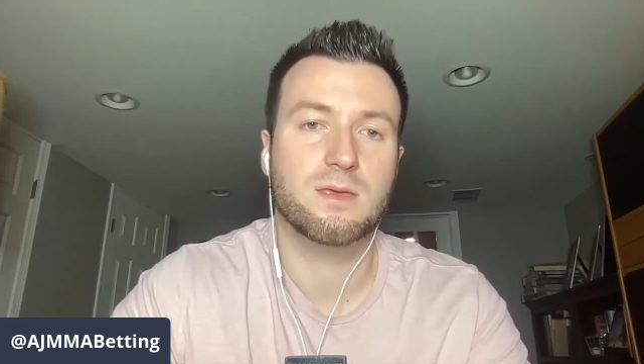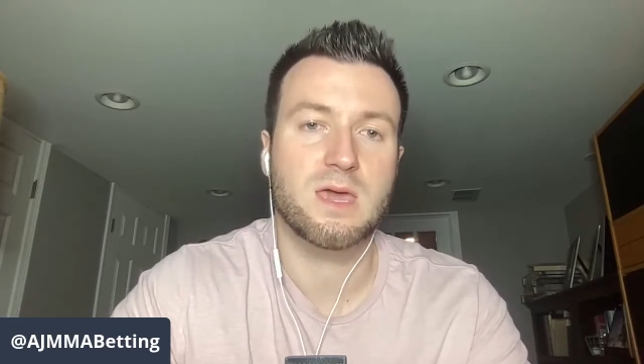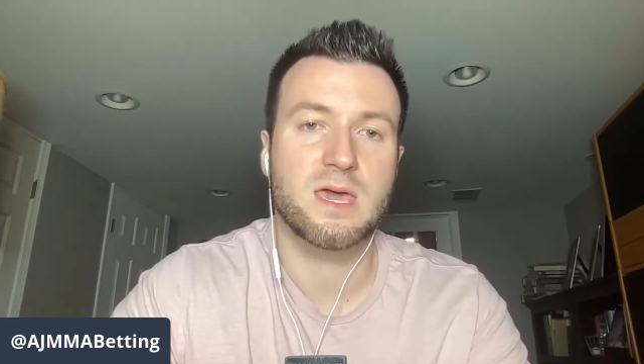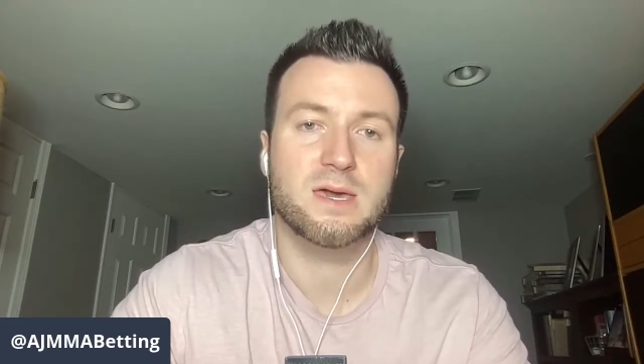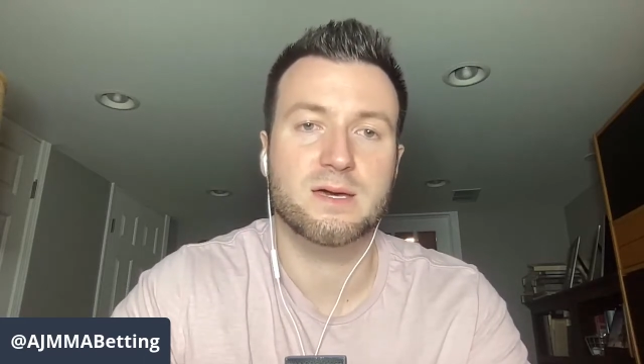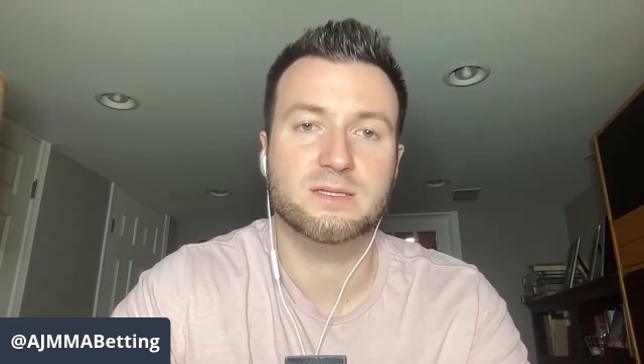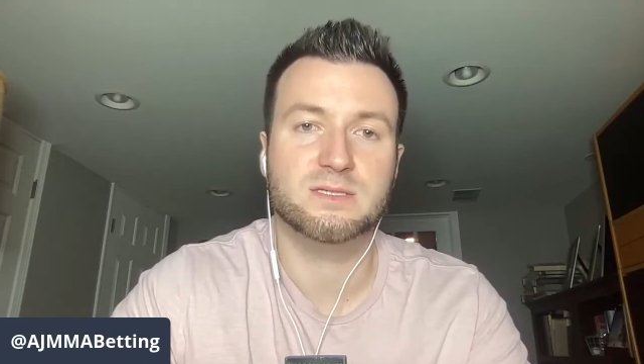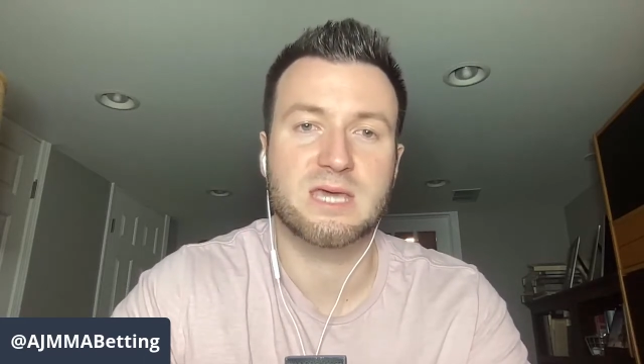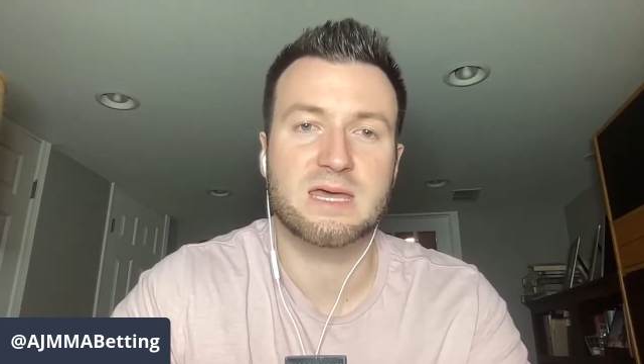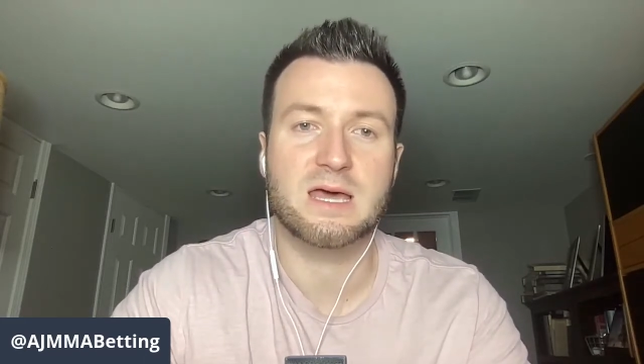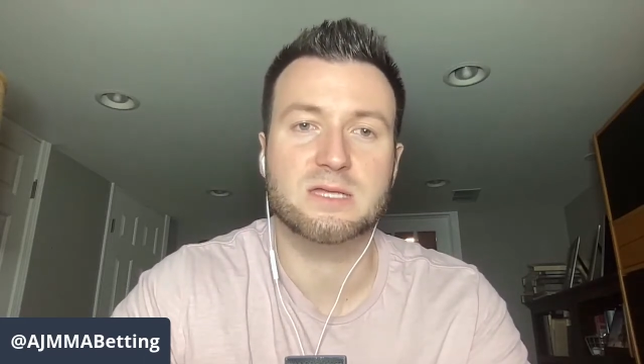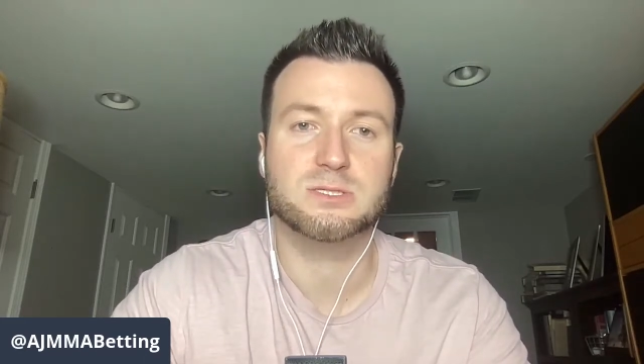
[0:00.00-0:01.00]

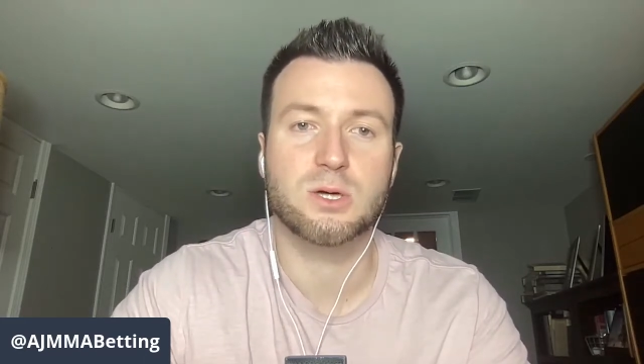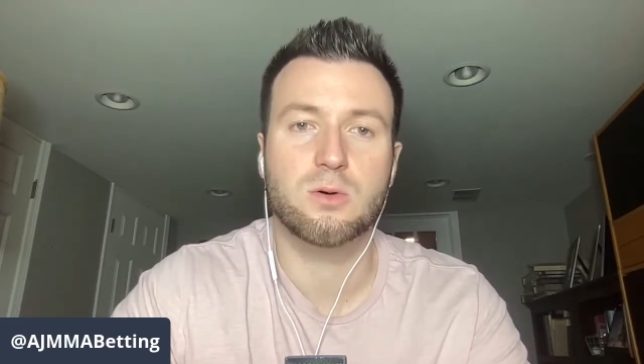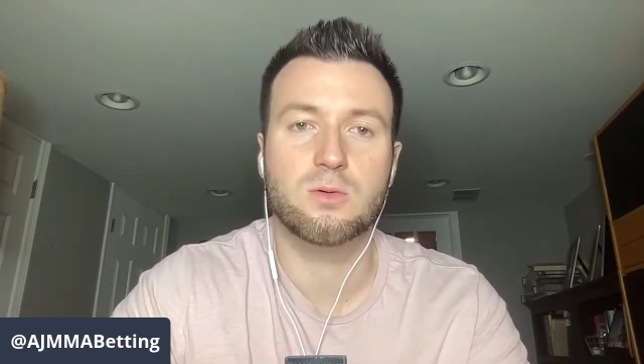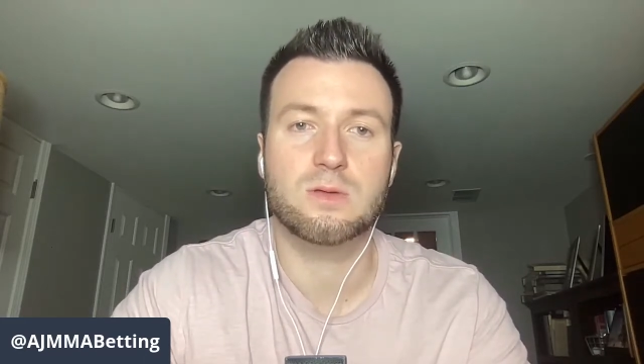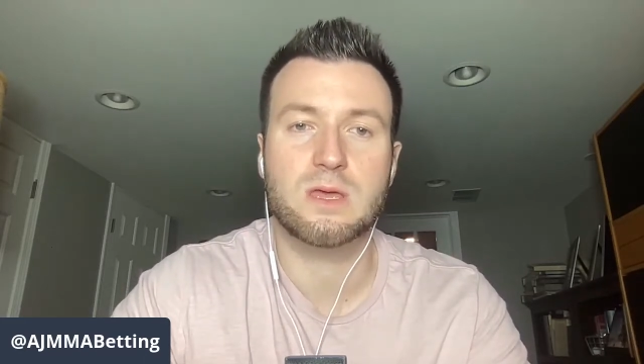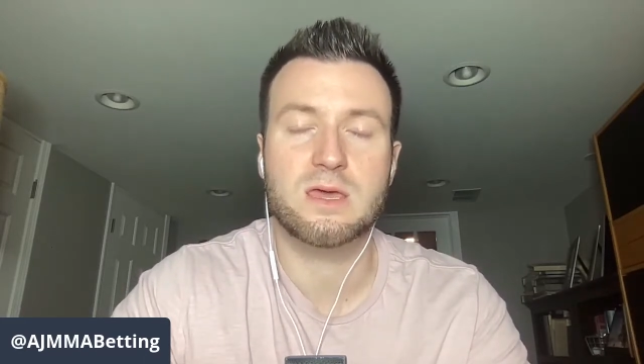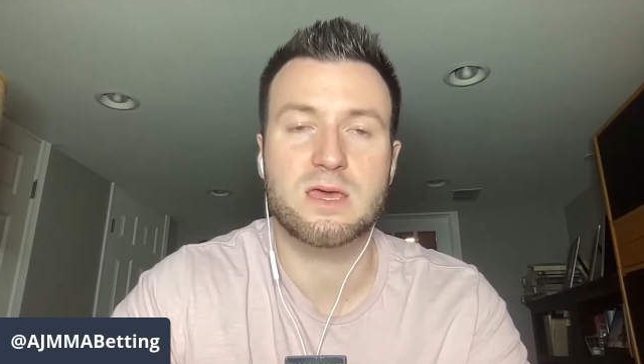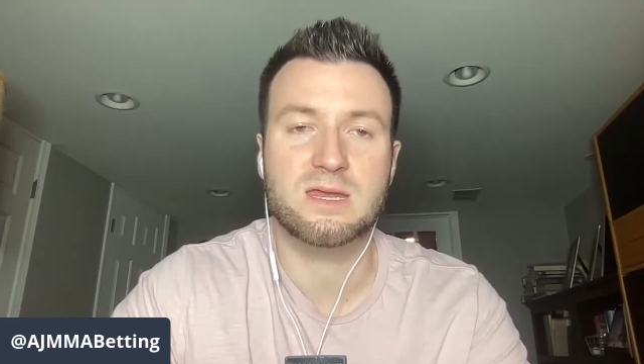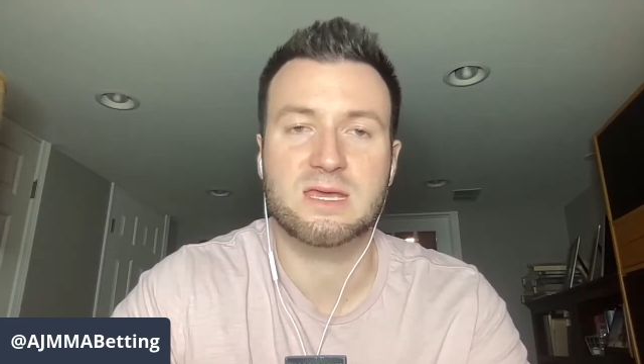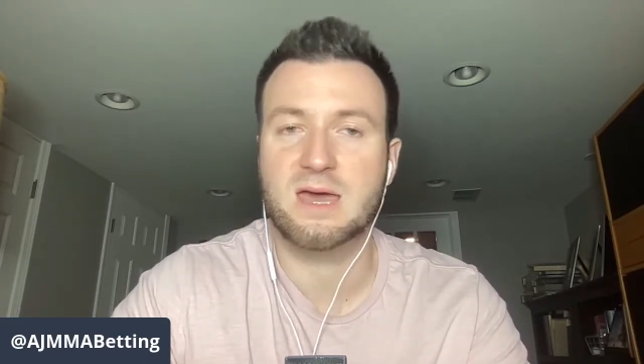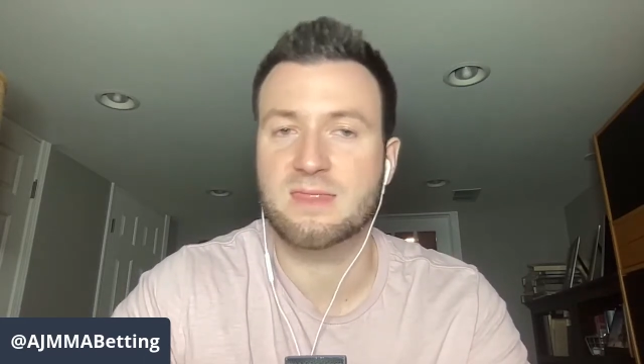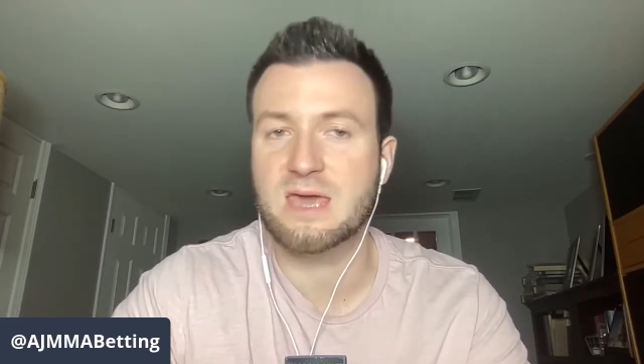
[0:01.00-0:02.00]

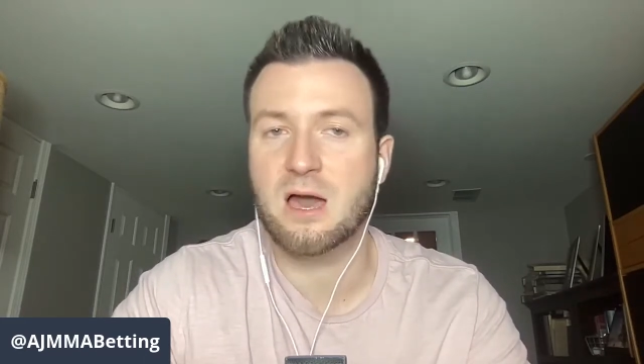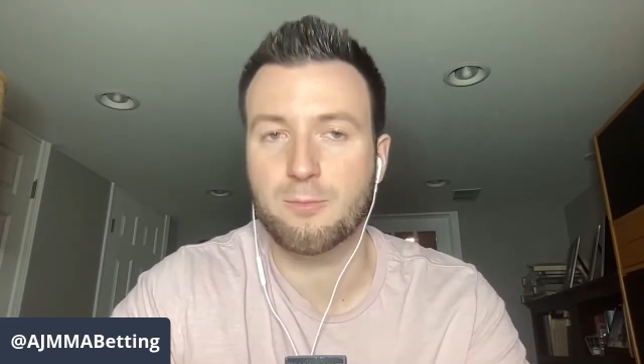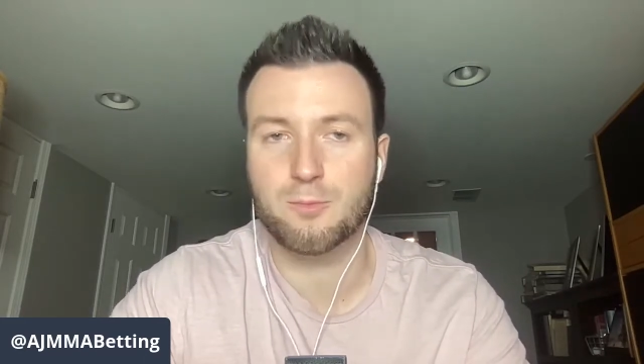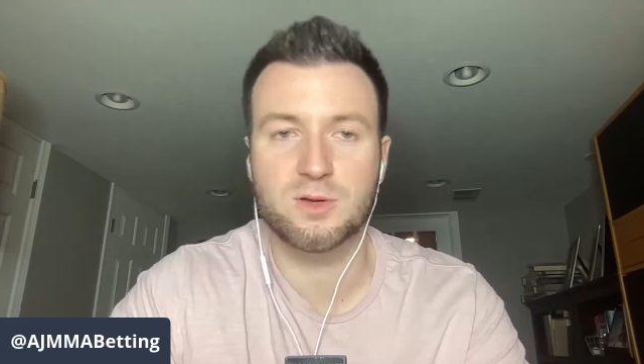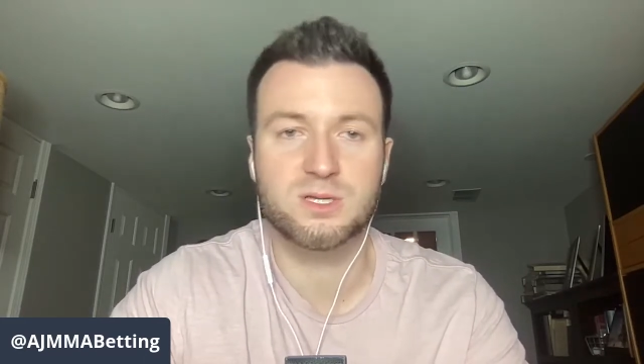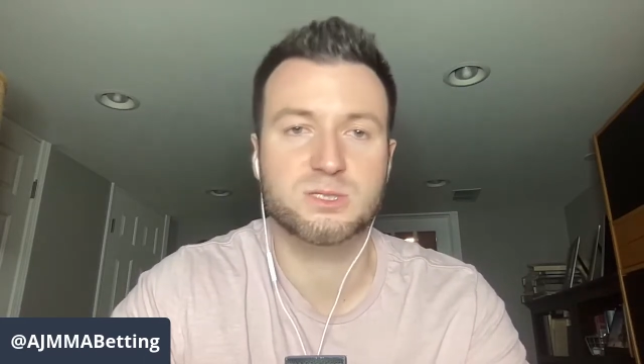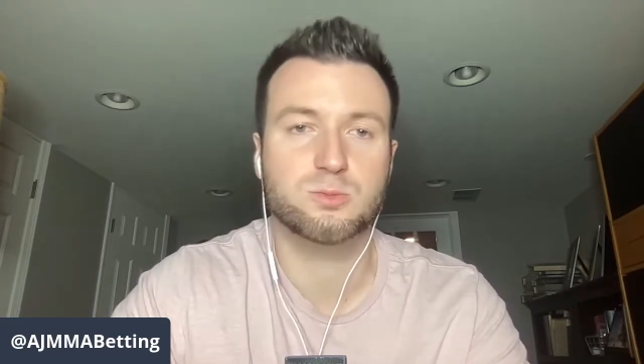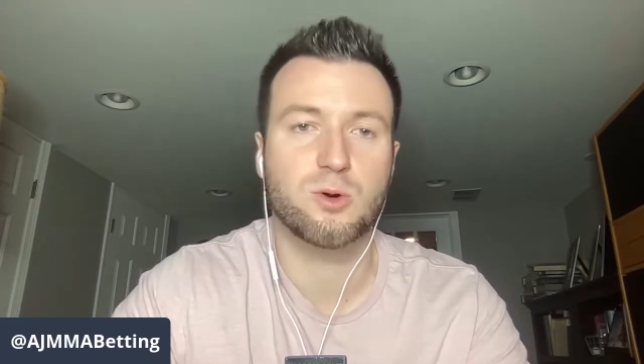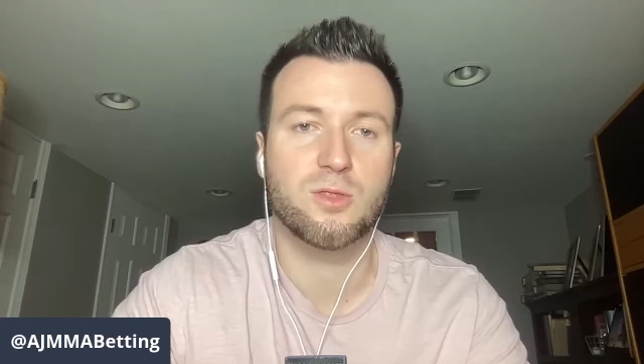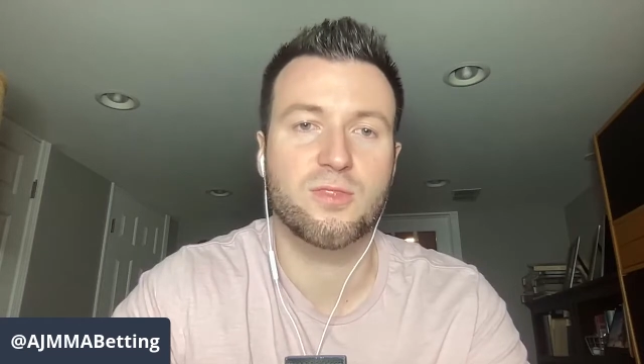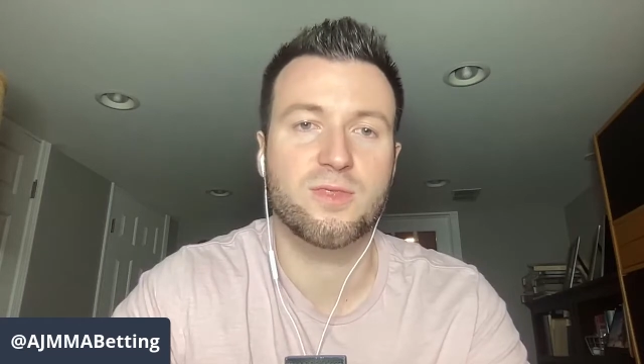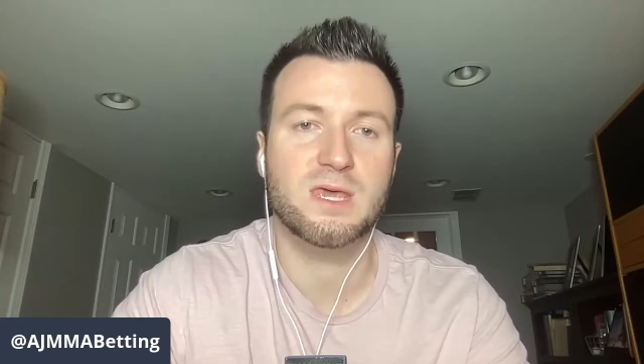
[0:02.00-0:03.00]
again, the output is
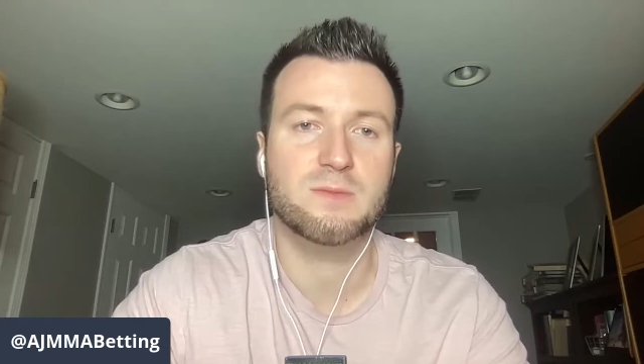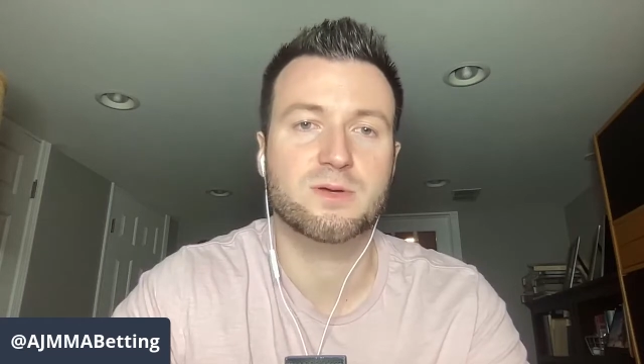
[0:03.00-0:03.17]
one thing,